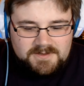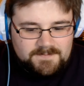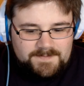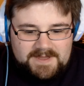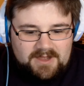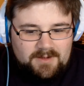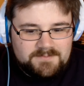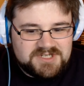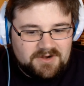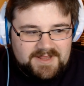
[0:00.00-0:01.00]
No, I'm
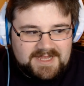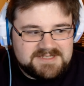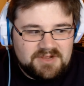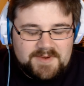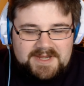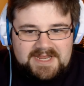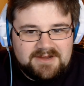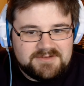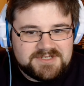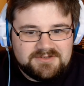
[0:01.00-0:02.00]
sorry, that's nowhere
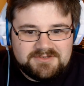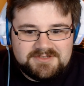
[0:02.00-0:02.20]
near as good.